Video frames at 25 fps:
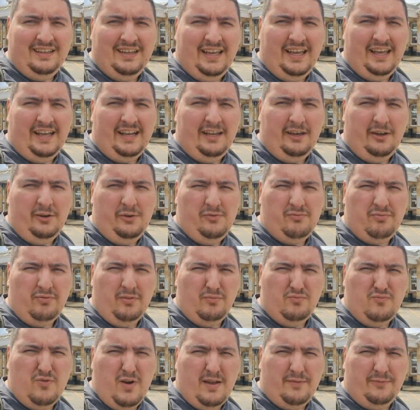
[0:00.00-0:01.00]
Hello
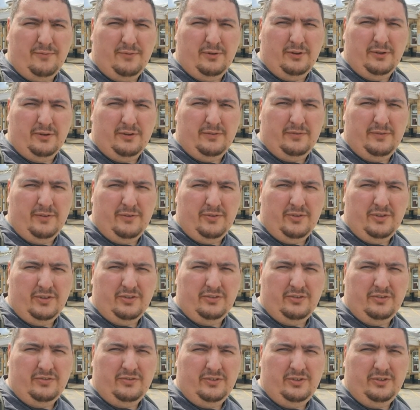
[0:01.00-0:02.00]
from Retford, the
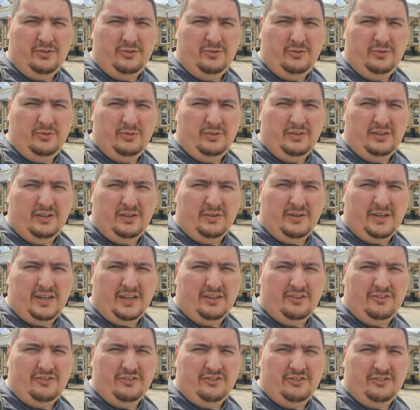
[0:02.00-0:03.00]
first of two
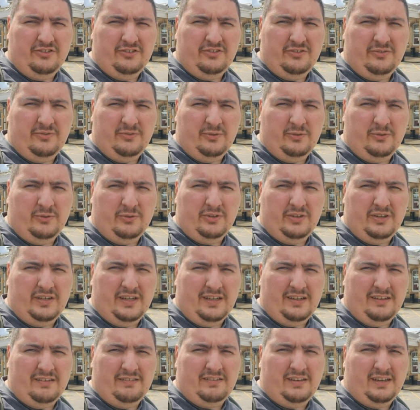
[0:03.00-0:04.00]
locations for
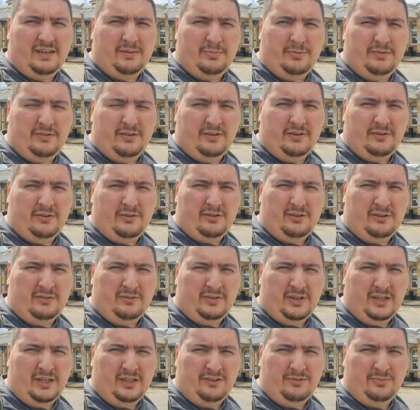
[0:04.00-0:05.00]
today's episode of
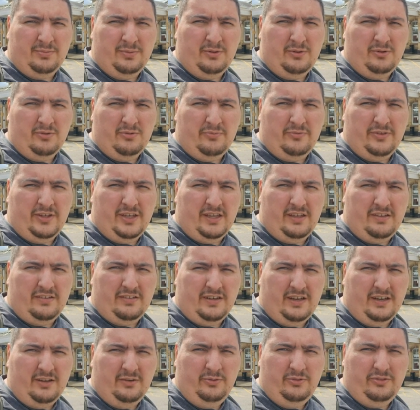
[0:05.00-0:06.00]
Exploring the East
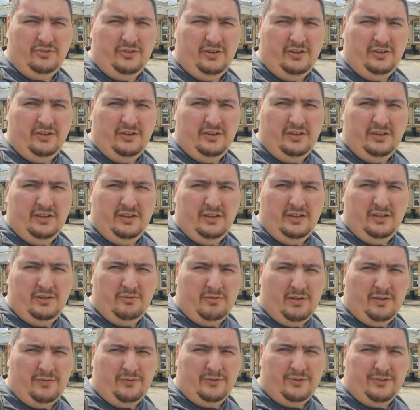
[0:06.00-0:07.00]
Coast.
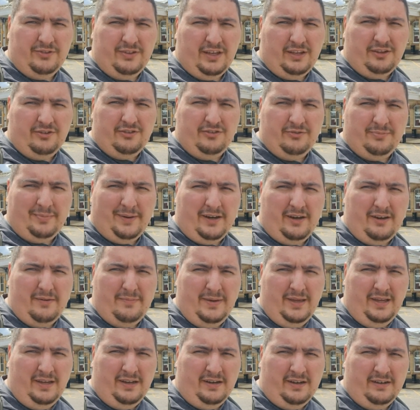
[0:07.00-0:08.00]
Retford station's behind
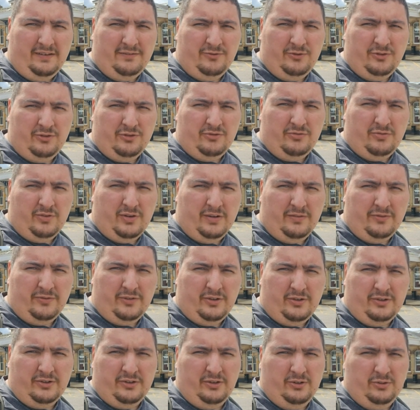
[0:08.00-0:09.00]
me. I've just arrived
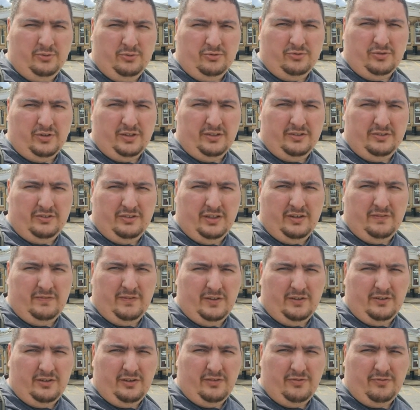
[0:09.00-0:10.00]
on a Hull train
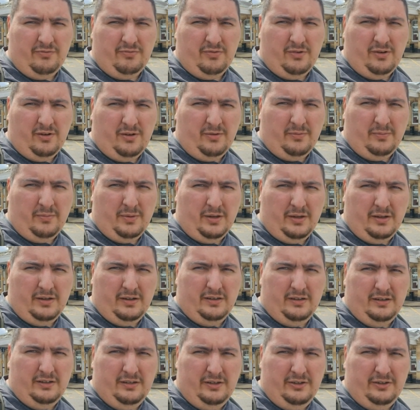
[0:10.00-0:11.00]
service from
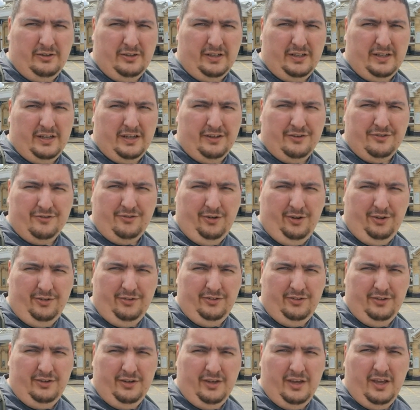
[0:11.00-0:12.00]
London King's
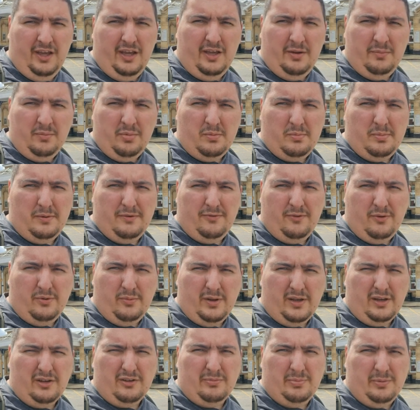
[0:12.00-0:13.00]
Cross. But before
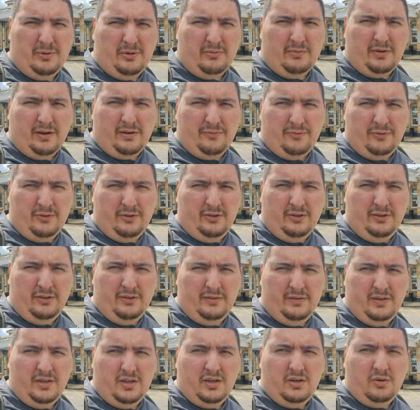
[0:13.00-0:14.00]
we explore Retford,
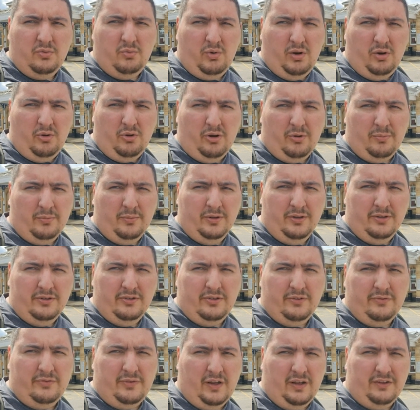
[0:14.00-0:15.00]
welcome
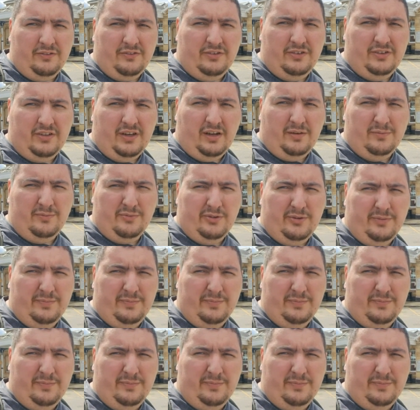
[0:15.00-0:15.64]
to Flights and Times.